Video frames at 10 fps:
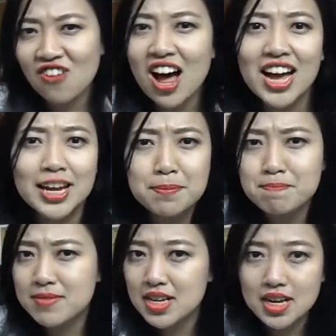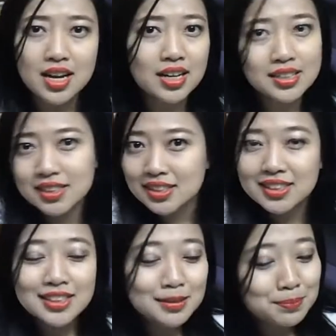vibe.
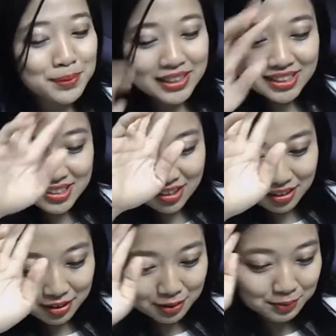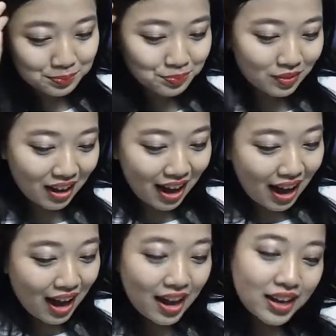But
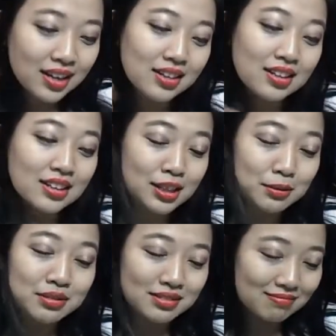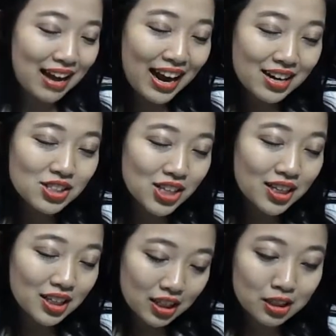I
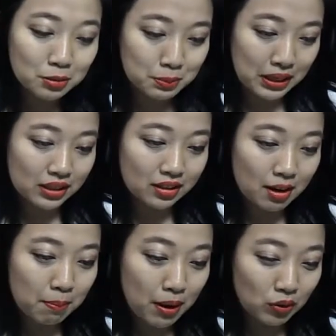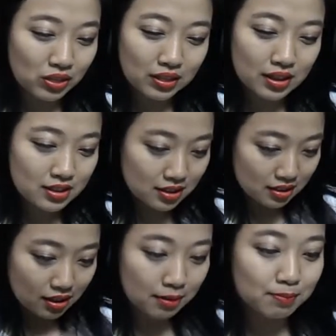understand a little bit about
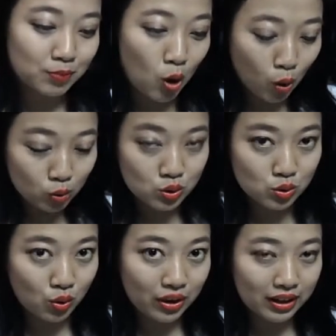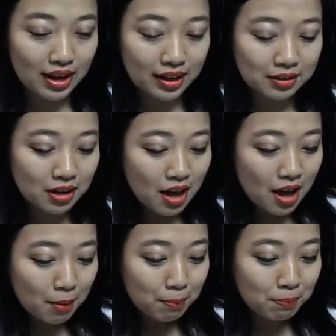this whole storyline.
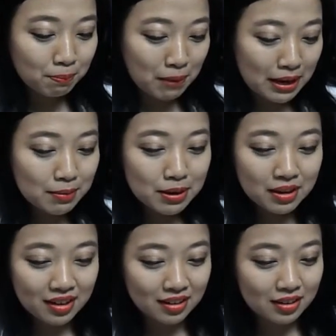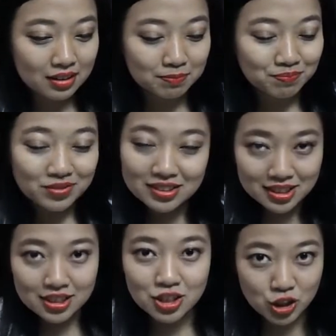Maybe
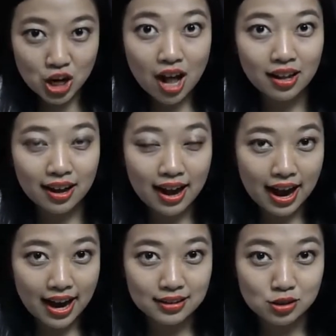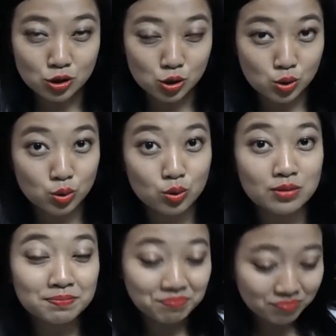since T'Challa has to,